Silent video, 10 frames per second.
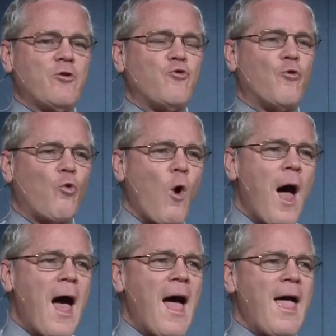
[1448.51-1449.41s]

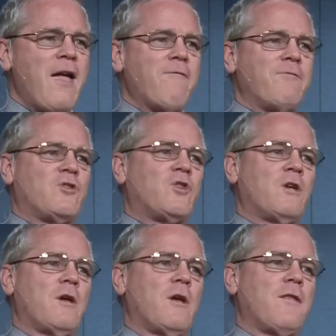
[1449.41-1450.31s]
drives
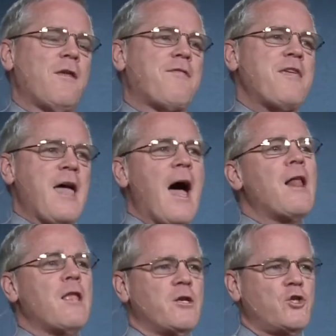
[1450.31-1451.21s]
the
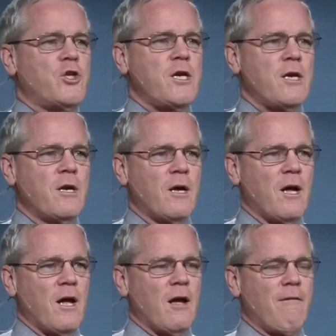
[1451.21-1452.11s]
theology
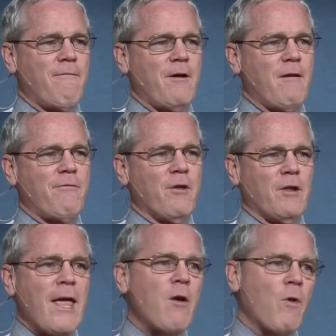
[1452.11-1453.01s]
of the
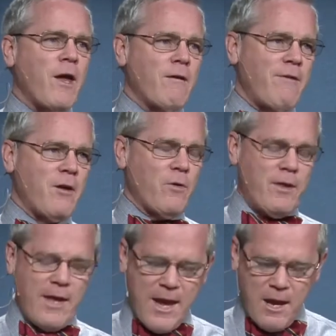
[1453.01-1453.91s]
late reign of Henry
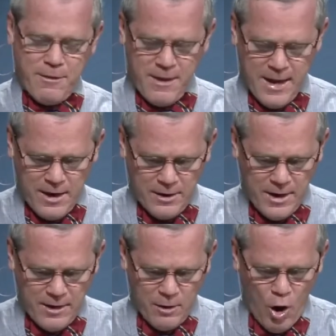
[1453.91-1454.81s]
VIII
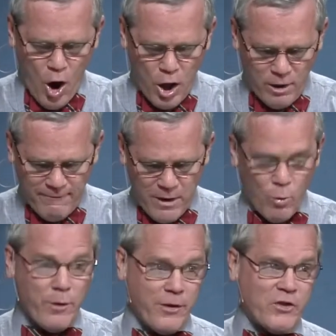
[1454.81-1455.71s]
and all of
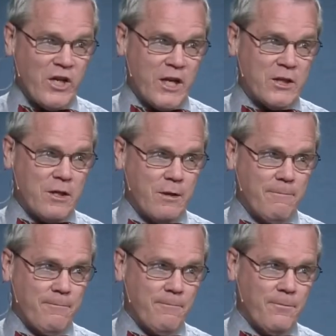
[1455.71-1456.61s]
Edward VI.
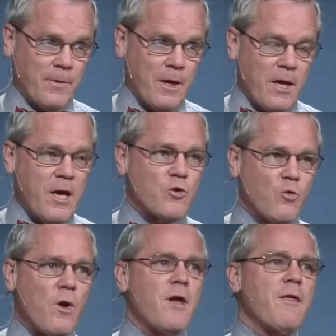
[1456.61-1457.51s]
He's
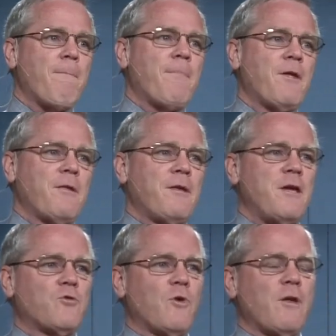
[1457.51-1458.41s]
really
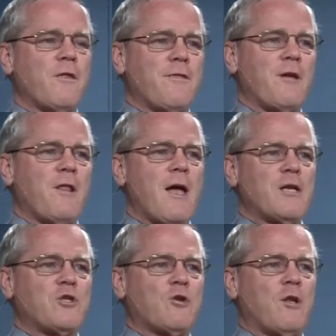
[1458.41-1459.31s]
the
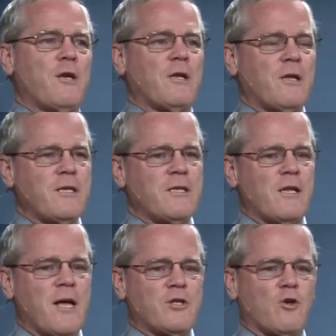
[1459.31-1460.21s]
theological and
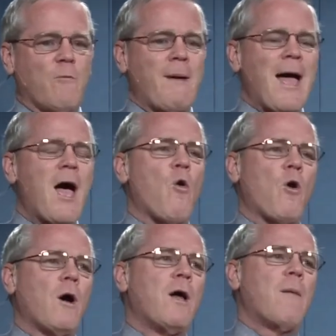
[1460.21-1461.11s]
ecclesiological
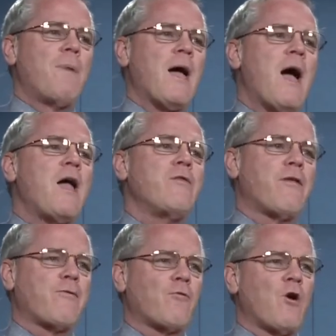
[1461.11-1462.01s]
power behind
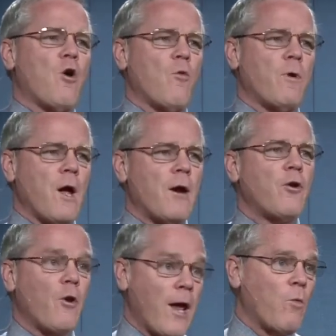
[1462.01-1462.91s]
the throne
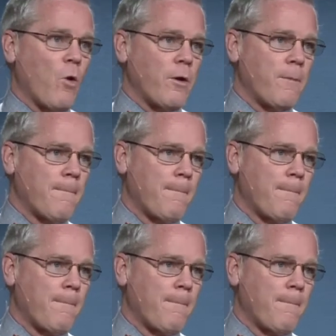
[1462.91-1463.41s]
under Edward.